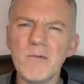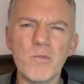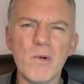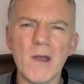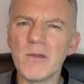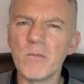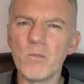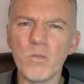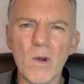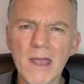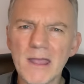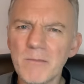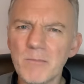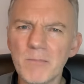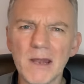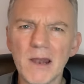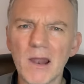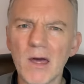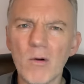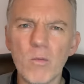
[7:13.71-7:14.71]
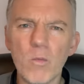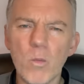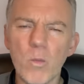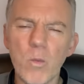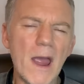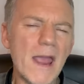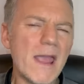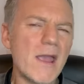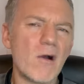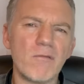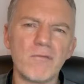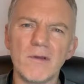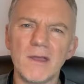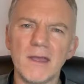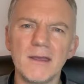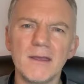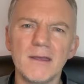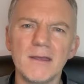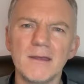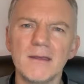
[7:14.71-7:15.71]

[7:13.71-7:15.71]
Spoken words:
way, way below, way off it.